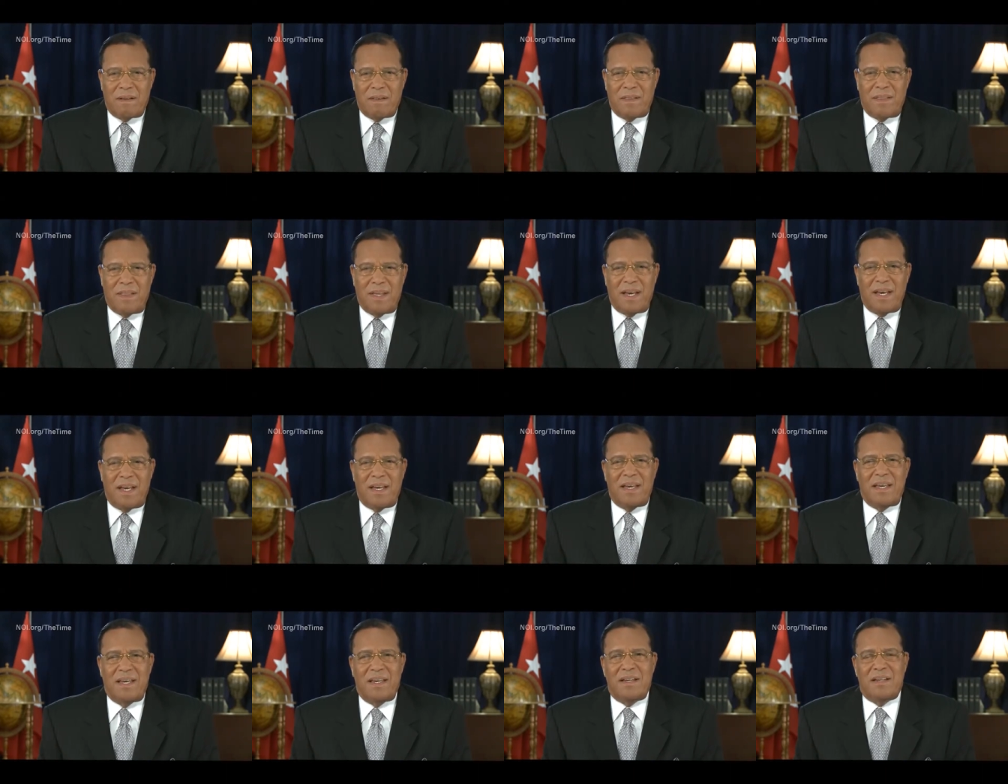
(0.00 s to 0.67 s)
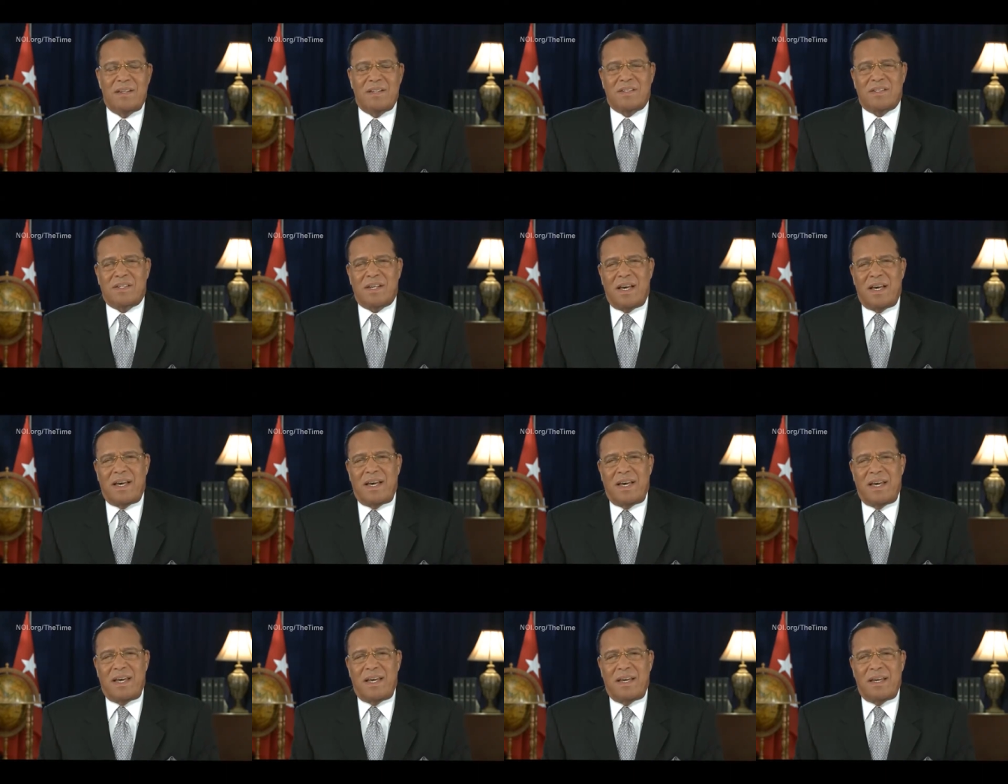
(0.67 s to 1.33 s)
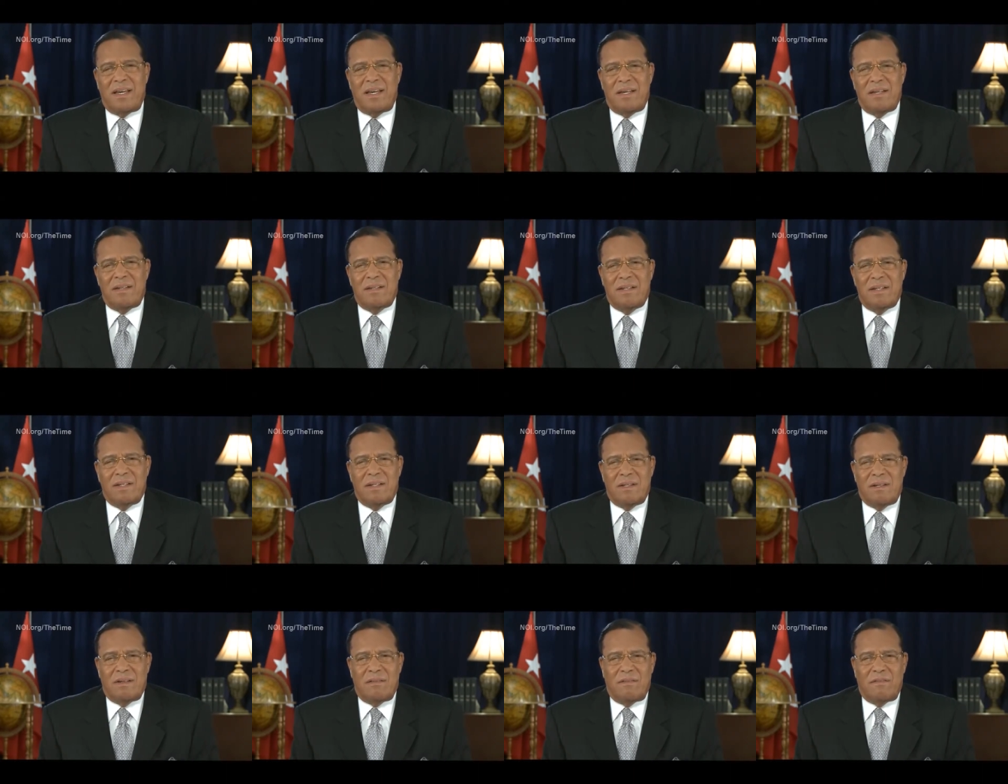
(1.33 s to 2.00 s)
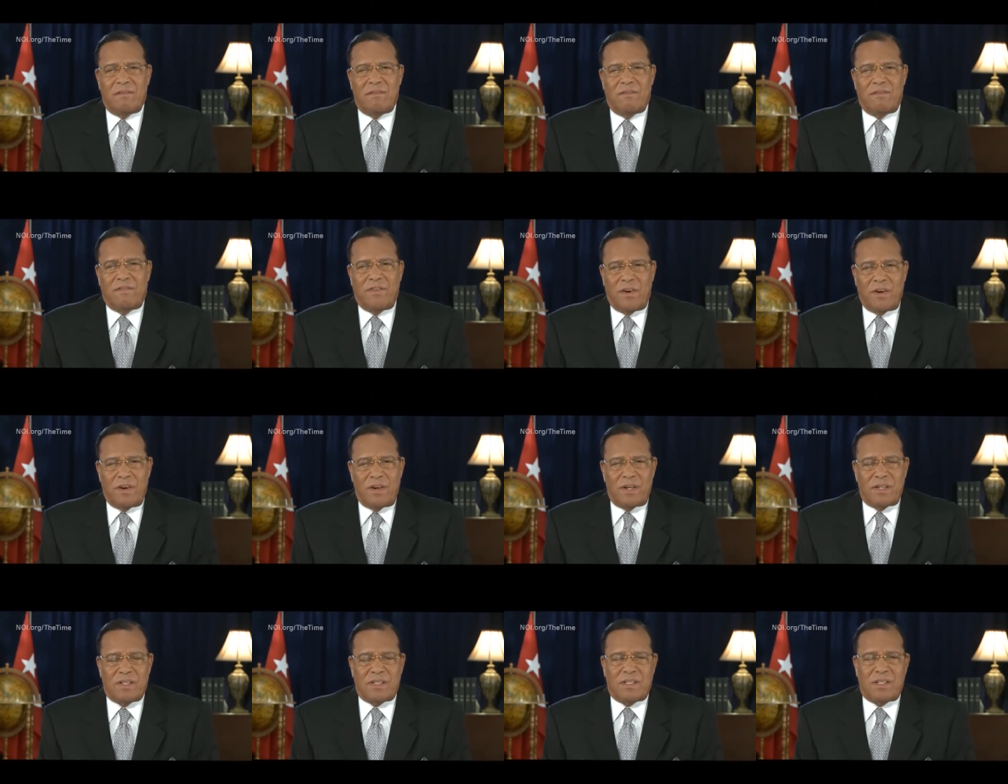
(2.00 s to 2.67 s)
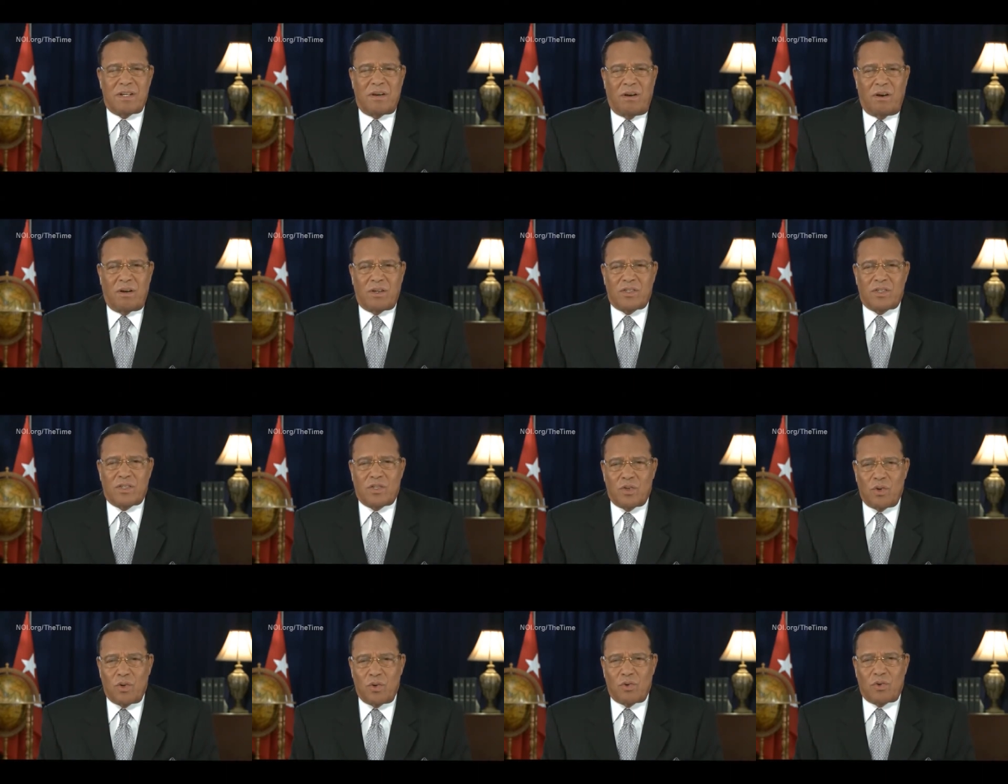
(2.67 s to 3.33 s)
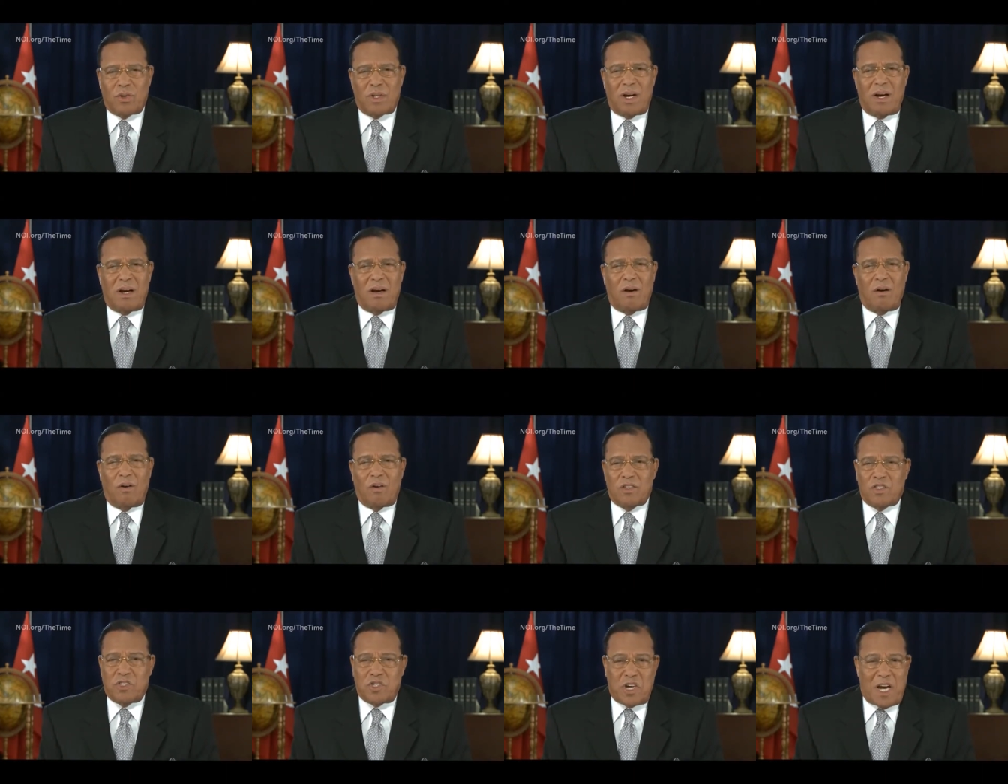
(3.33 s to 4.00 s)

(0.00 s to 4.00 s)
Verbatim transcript: There is a verse or surah or